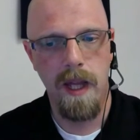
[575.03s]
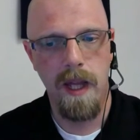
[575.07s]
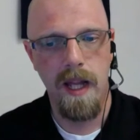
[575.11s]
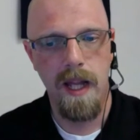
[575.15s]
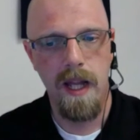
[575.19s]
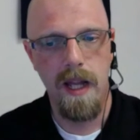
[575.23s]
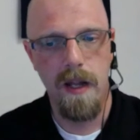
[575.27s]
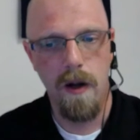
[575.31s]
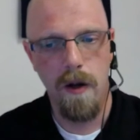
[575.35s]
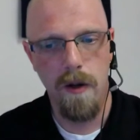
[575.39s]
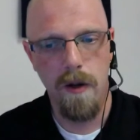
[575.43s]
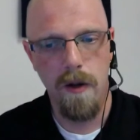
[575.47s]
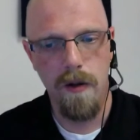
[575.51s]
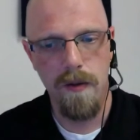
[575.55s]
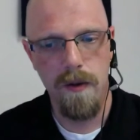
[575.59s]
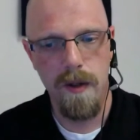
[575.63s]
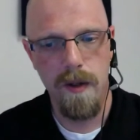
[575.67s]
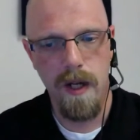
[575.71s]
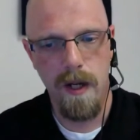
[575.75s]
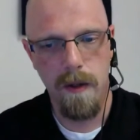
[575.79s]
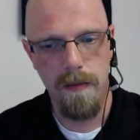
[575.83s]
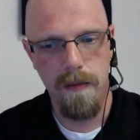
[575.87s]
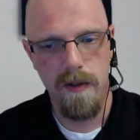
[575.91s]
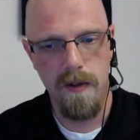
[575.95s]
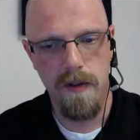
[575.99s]
It also
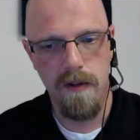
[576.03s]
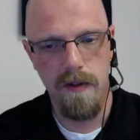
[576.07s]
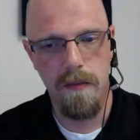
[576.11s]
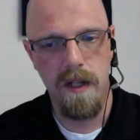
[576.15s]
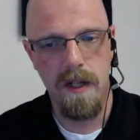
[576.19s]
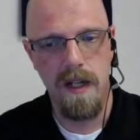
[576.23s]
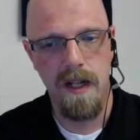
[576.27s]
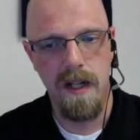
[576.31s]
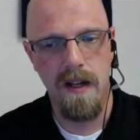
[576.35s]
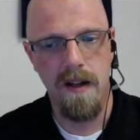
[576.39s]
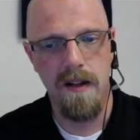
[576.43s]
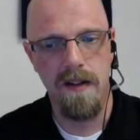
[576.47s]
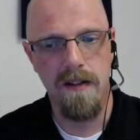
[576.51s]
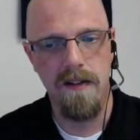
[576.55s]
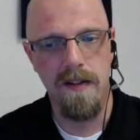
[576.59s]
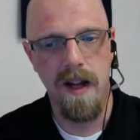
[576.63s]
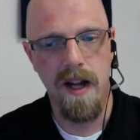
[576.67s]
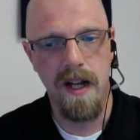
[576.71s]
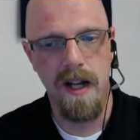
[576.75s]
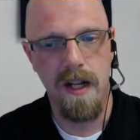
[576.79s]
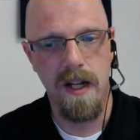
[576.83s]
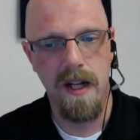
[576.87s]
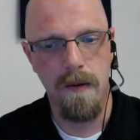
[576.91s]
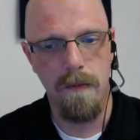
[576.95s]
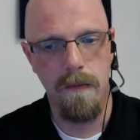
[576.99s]
helps us because I
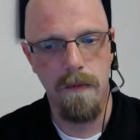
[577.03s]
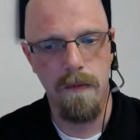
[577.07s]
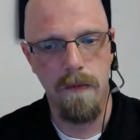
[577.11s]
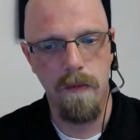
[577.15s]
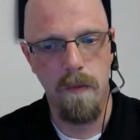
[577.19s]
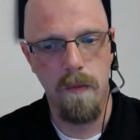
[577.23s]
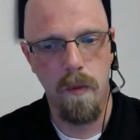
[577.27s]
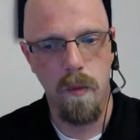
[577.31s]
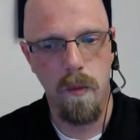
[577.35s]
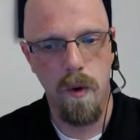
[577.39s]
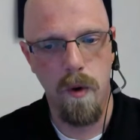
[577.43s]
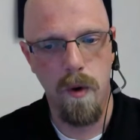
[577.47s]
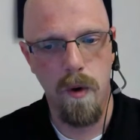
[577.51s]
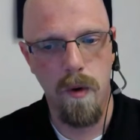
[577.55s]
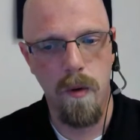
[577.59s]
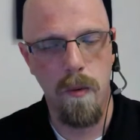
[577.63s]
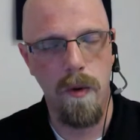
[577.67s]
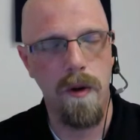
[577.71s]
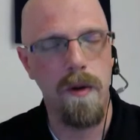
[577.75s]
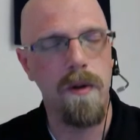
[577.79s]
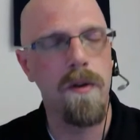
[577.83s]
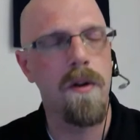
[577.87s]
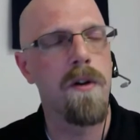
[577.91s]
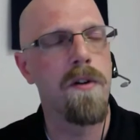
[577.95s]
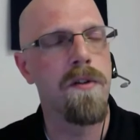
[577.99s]
can work
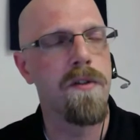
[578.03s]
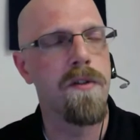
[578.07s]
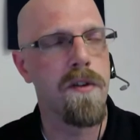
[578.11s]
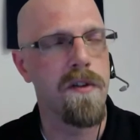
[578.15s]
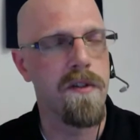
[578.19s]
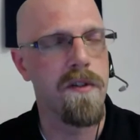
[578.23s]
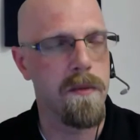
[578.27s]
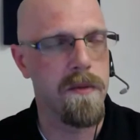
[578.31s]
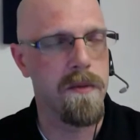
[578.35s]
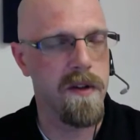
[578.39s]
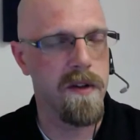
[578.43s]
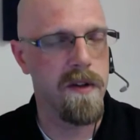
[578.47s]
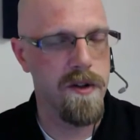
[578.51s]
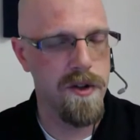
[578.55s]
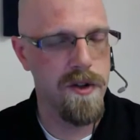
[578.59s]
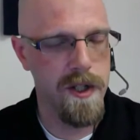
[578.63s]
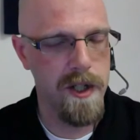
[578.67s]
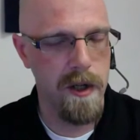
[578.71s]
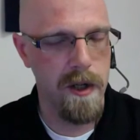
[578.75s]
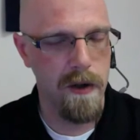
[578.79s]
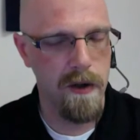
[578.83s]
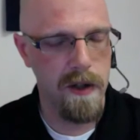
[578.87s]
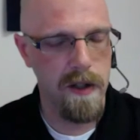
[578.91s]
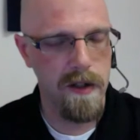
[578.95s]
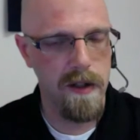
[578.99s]
with our systems
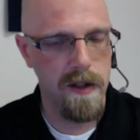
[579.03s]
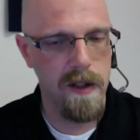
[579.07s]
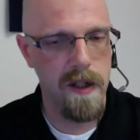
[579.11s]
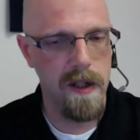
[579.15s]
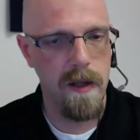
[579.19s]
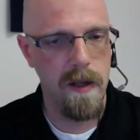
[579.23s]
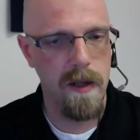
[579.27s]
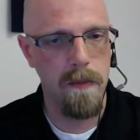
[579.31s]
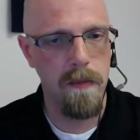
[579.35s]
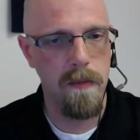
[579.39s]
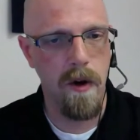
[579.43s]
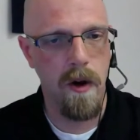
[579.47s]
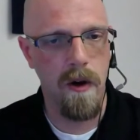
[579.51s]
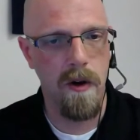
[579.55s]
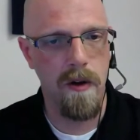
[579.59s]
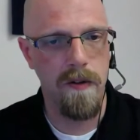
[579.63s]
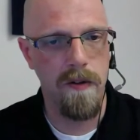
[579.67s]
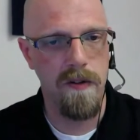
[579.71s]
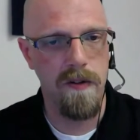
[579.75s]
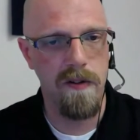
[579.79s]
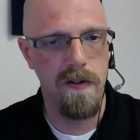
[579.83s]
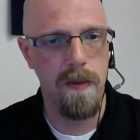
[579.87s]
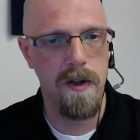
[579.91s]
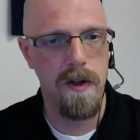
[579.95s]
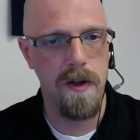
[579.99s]
engineering team on
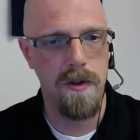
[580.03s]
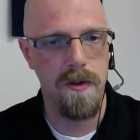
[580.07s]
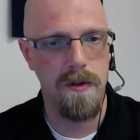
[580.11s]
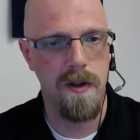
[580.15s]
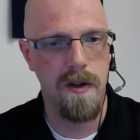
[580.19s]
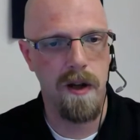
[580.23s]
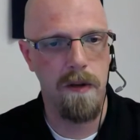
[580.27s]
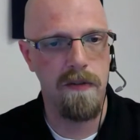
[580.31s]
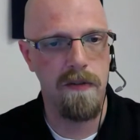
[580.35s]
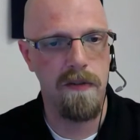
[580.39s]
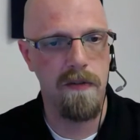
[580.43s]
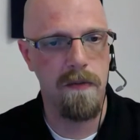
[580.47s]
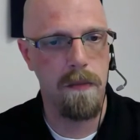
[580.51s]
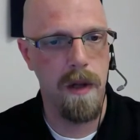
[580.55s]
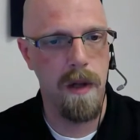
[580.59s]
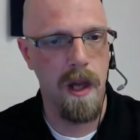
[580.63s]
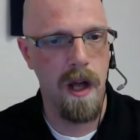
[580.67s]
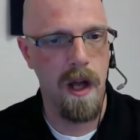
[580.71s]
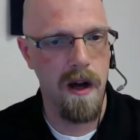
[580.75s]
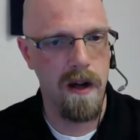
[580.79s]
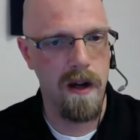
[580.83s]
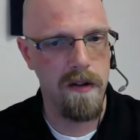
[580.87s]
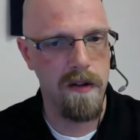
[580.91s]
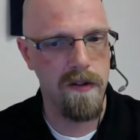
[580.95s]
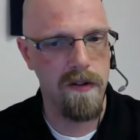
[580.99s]
special types of
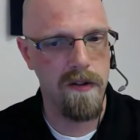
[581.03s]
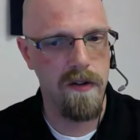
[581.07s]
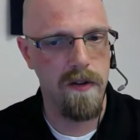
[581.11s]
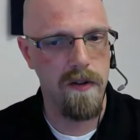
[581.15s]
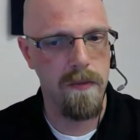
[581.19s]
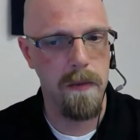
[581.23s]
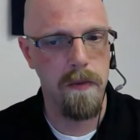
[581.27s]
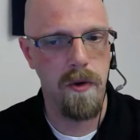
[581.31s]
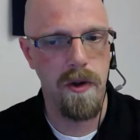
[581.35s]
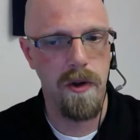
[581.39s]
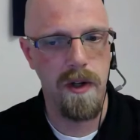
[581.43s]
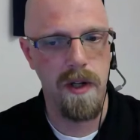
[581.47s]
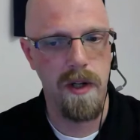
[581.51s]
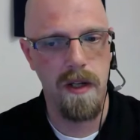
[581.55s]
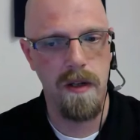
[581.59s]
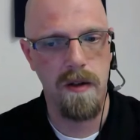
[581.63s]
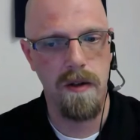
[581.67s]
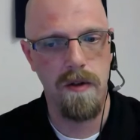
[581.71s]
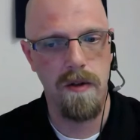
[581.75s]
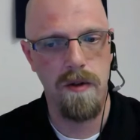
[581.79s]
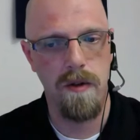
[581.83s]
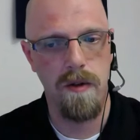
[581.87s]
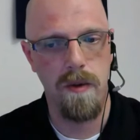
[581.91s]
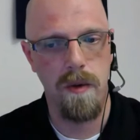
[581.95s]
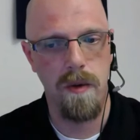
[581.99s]
blocks to be put
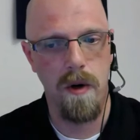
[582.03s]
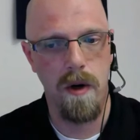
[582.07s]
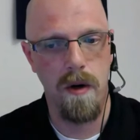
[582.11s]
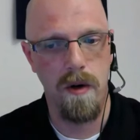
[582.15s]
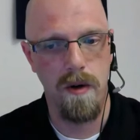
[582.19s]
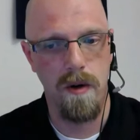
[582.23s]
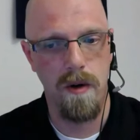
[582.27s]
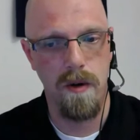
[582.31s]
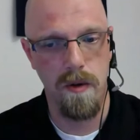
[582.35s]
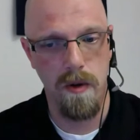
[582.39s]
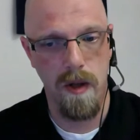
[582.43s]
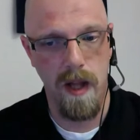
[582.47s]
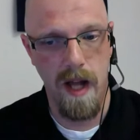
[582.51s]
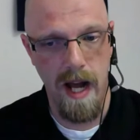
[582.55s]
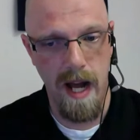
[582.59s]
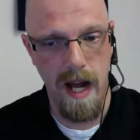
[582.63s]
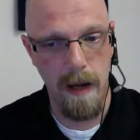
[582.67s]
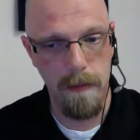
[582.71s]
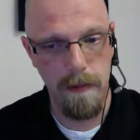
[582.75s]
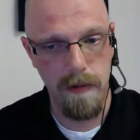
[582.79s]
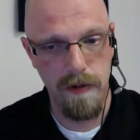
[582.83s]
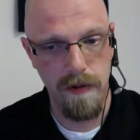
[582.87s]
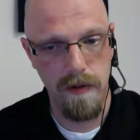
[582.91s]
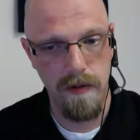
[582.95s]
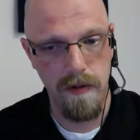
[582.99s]
into our Google
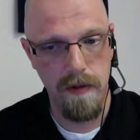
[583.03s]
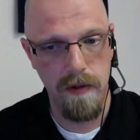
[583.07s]
Apps,